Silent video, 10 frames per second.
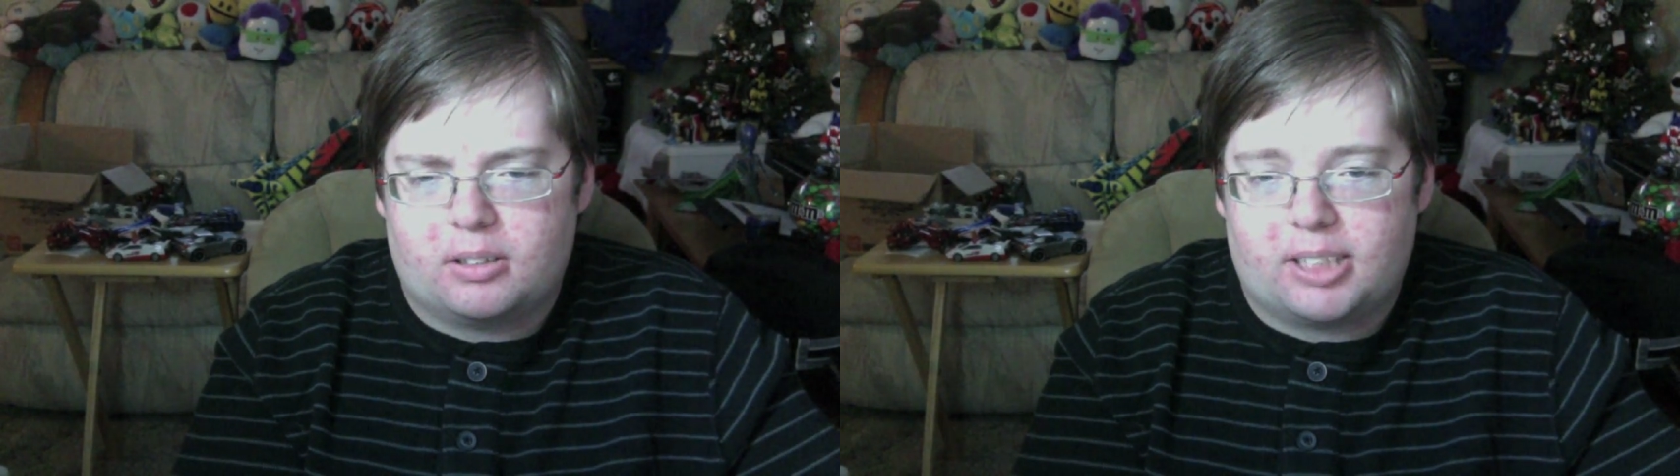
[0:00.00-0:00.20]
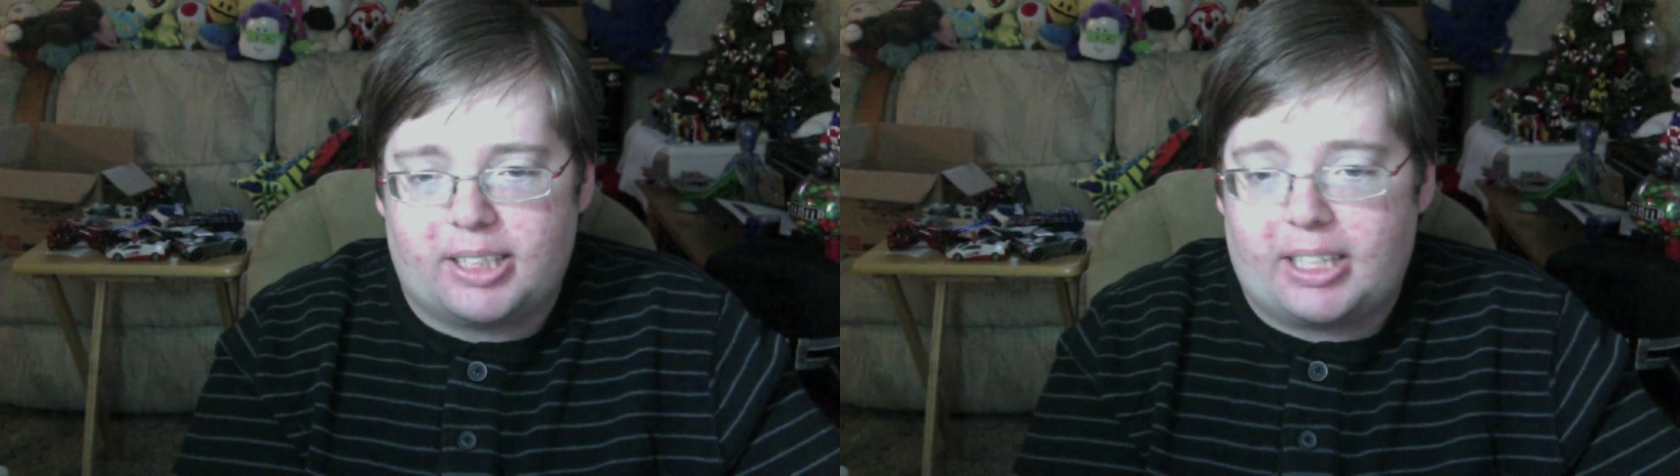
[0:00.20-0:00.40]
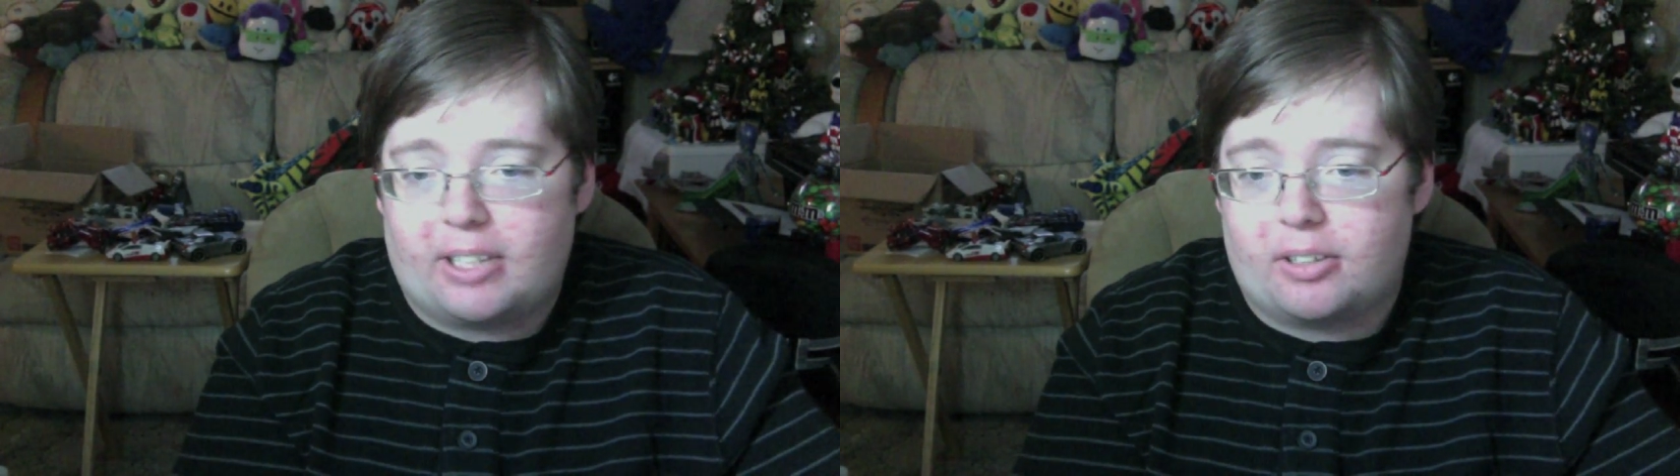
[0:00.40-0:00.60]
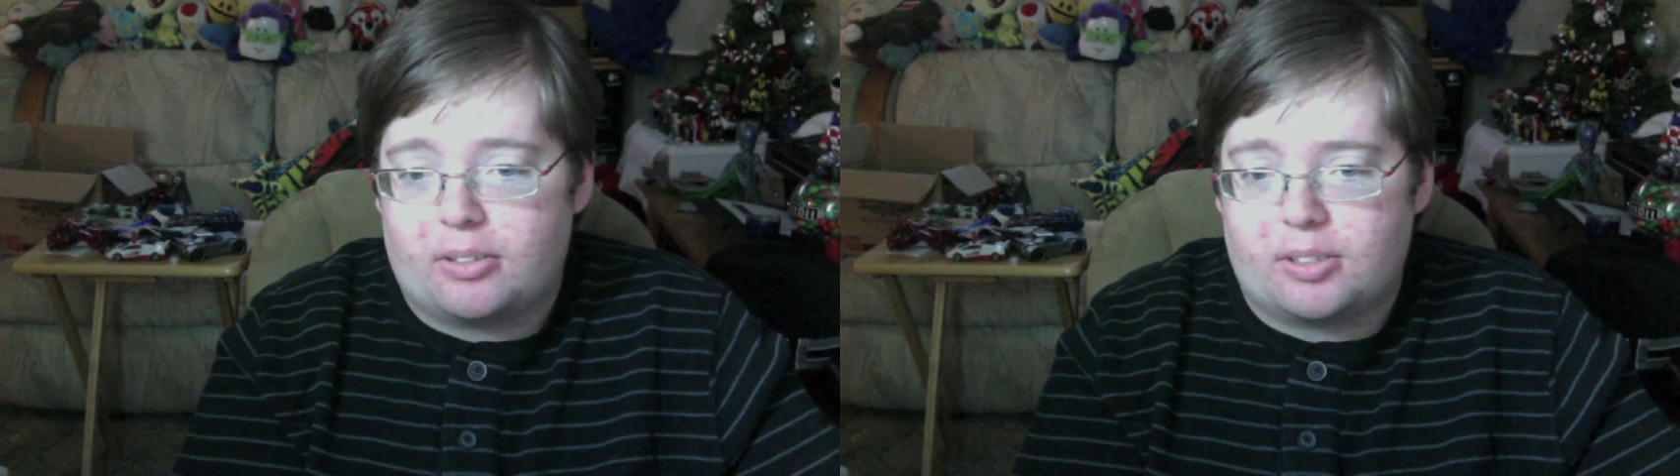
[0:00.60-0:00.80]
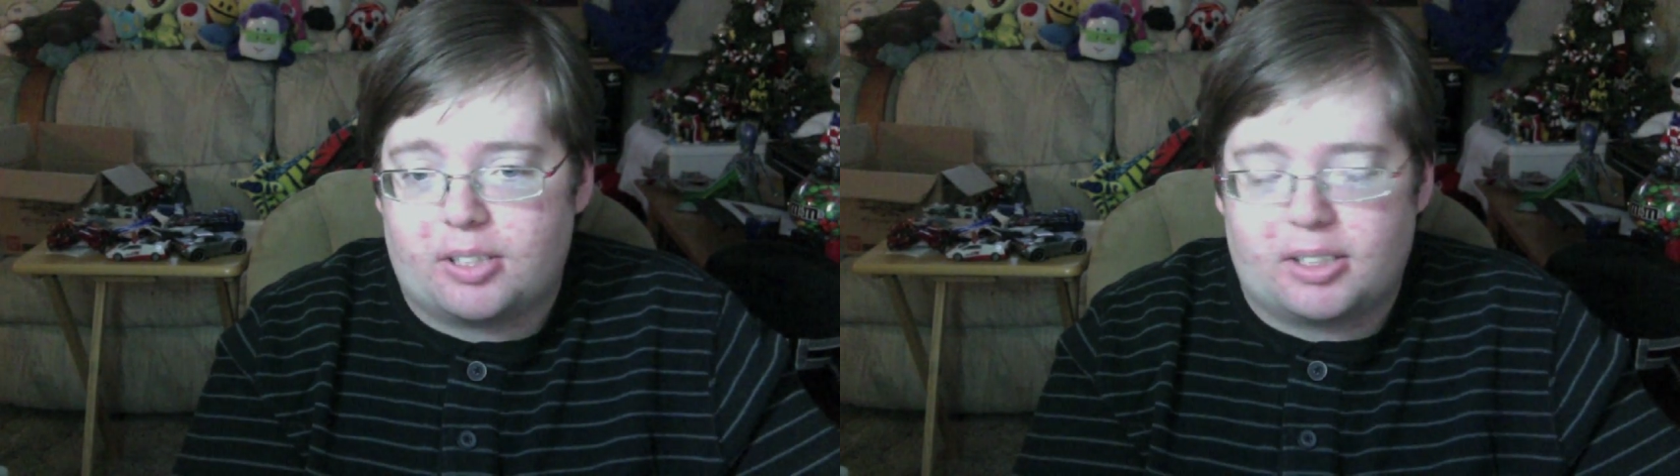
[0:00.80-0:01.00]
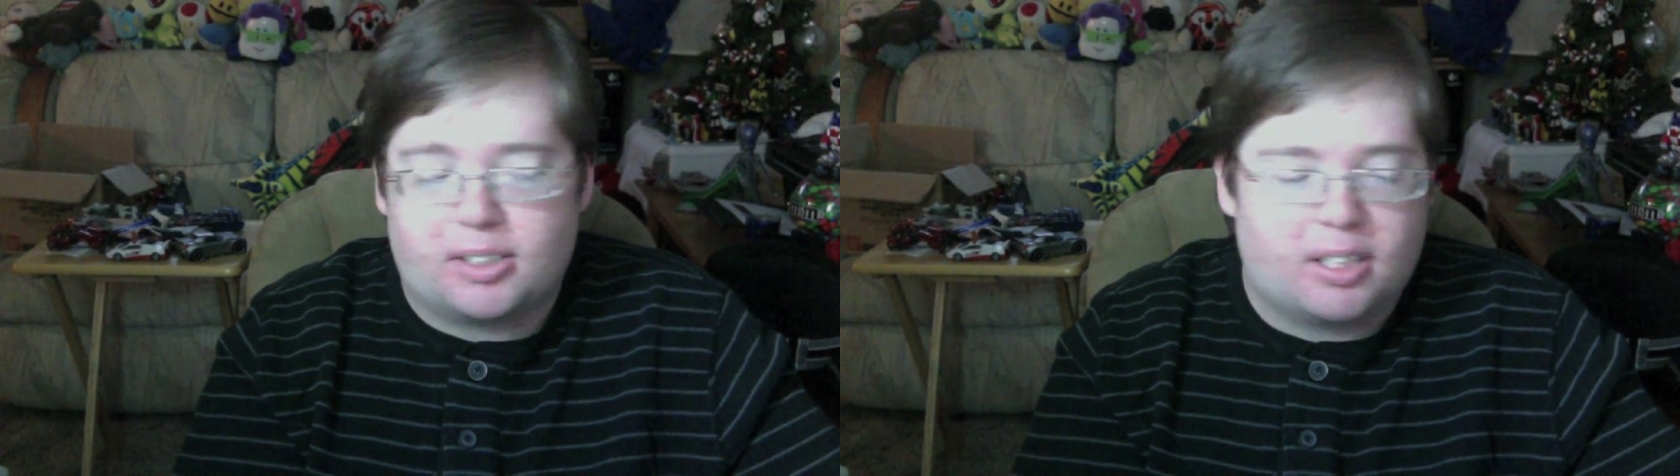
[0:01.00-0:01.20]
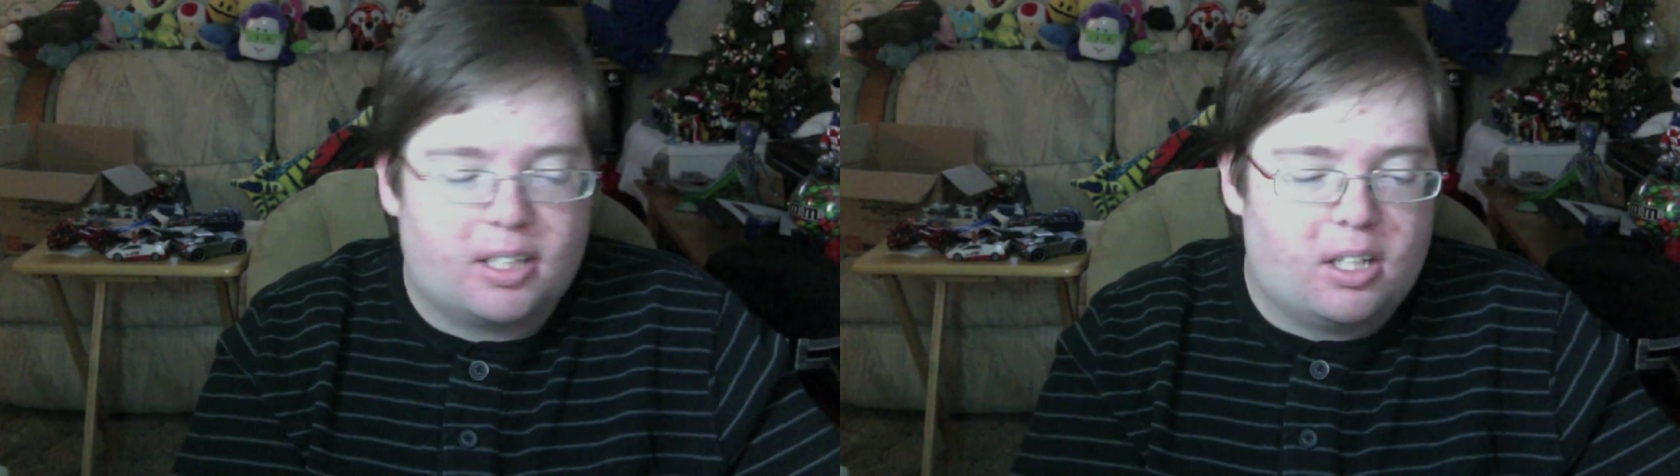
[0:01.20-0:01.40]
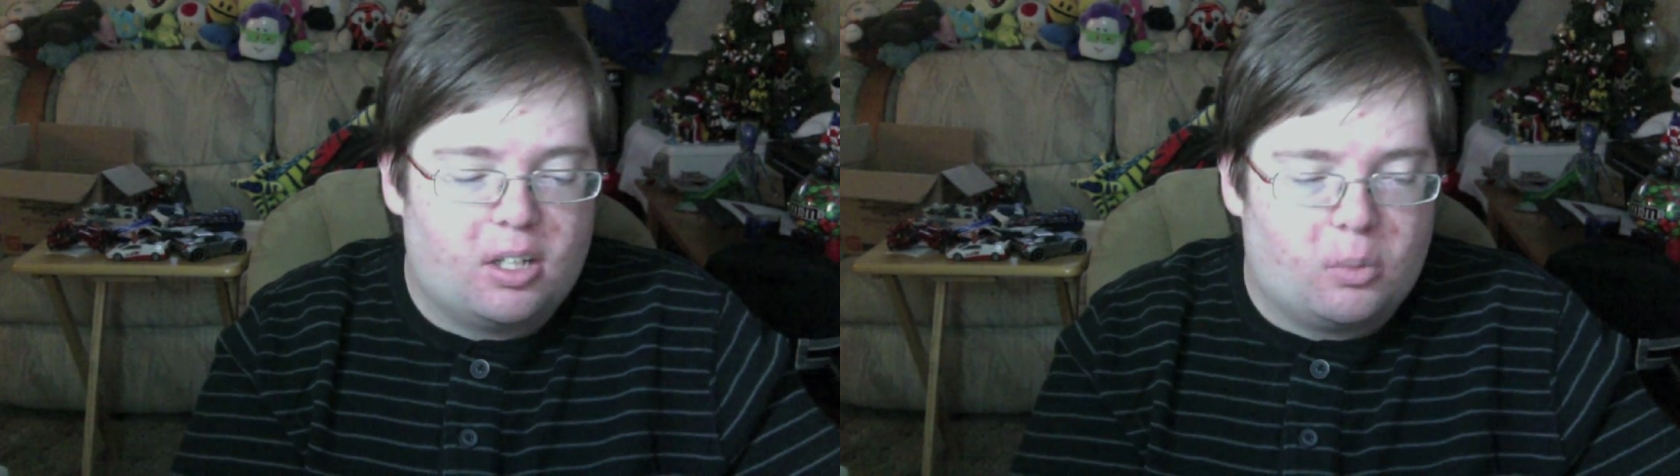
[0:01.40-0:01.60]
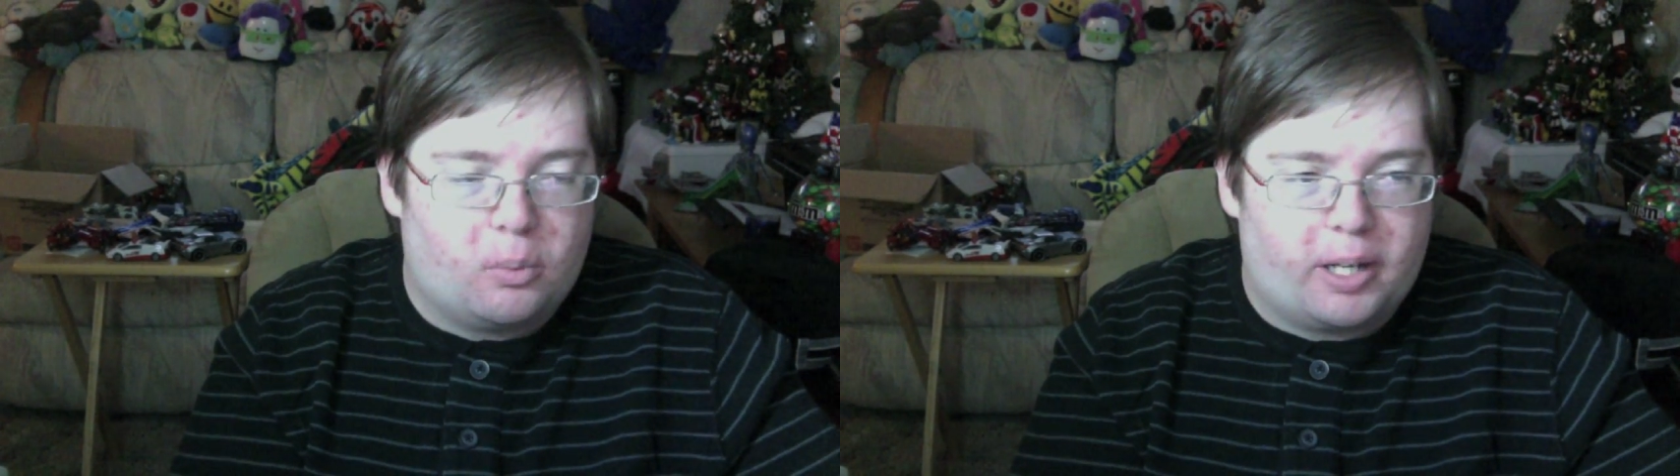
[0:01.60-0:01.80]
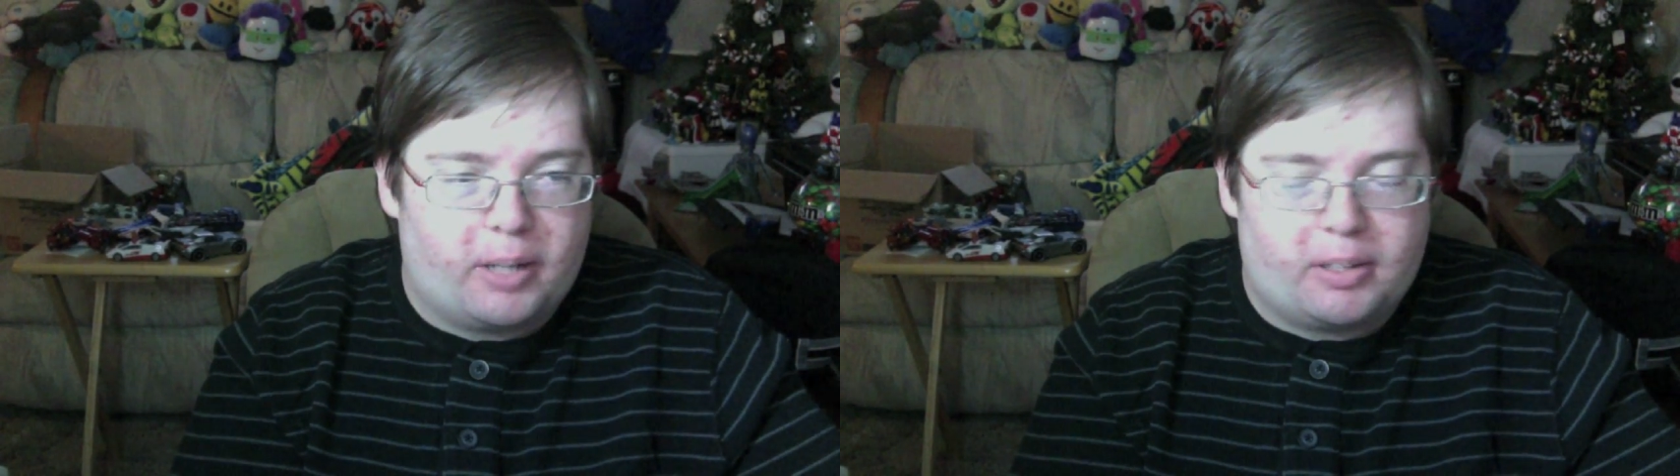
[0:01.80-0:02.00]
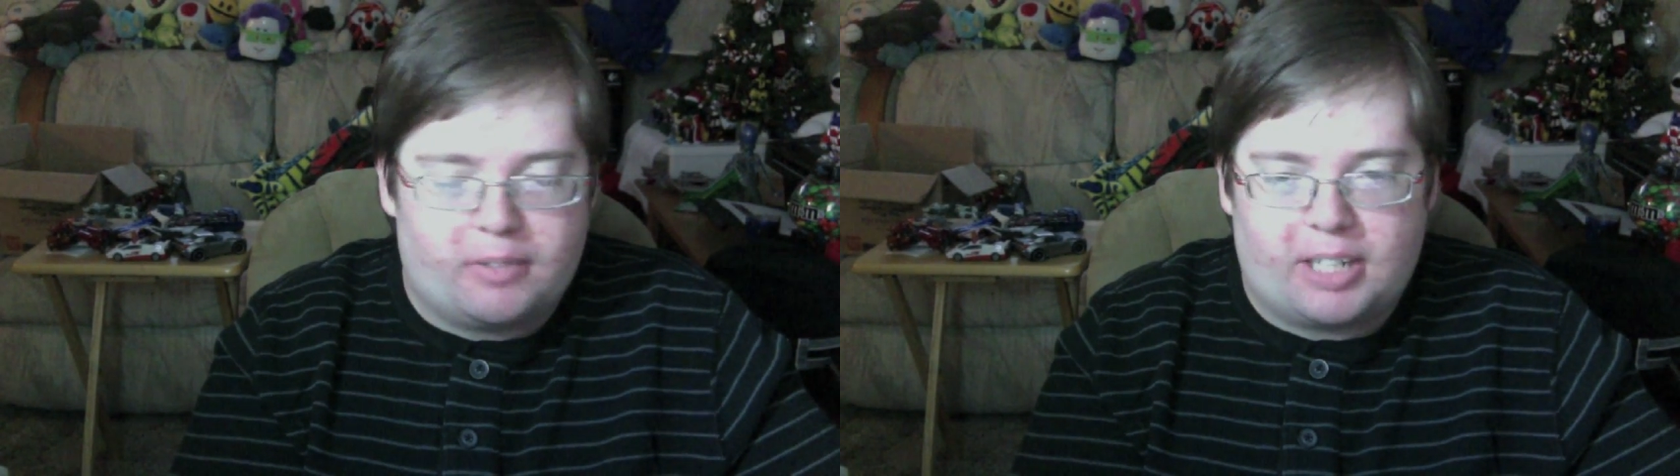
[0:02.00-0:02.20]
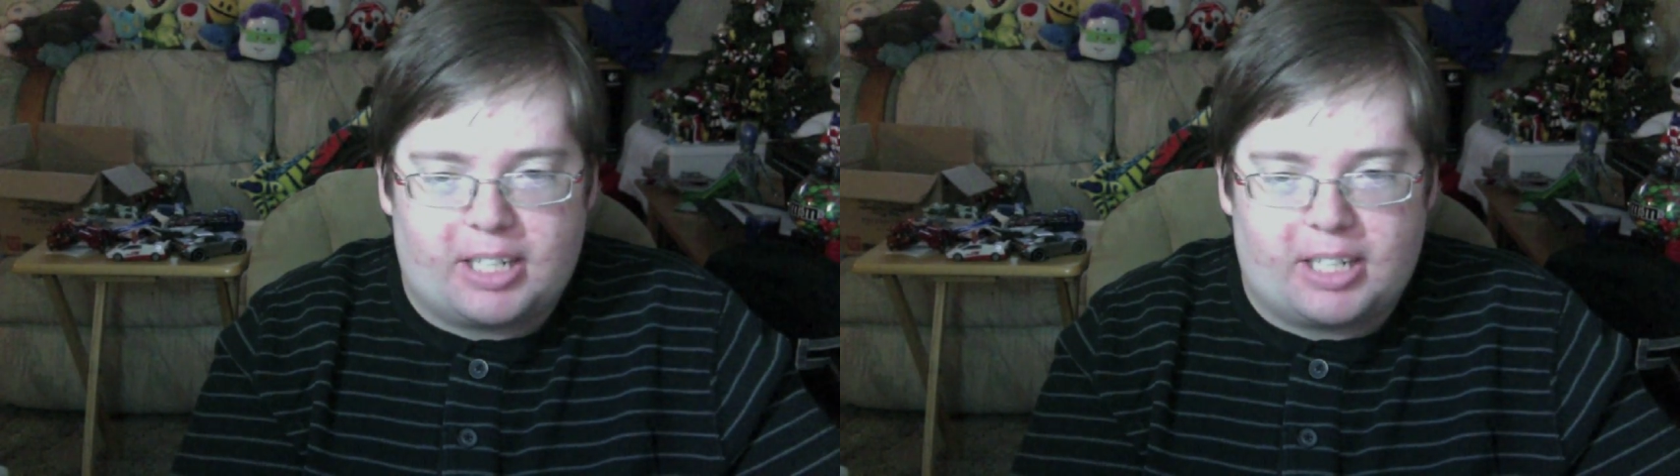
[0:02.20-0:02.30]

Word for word: take care of those things when you've